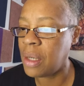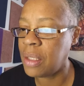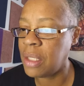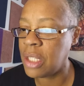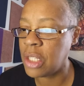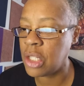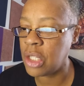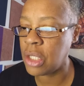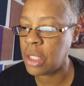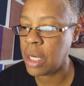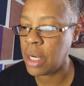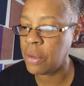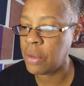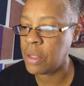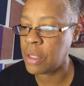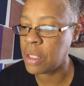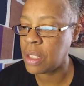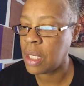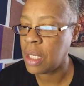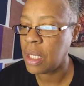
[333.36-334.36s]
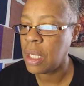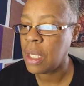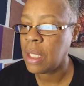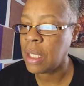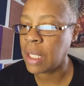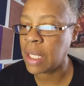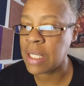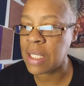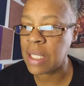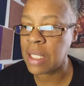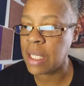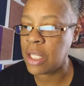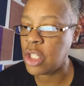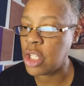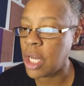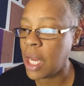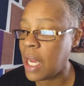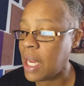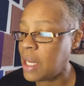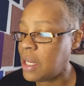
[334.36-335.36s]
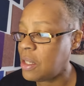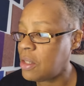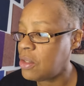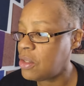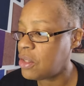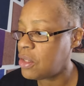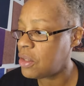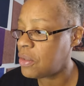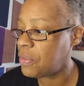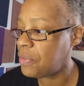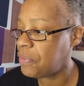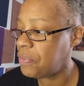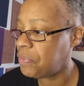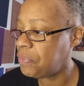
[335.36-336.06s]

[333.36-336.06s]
dictionaries, like I said, they change.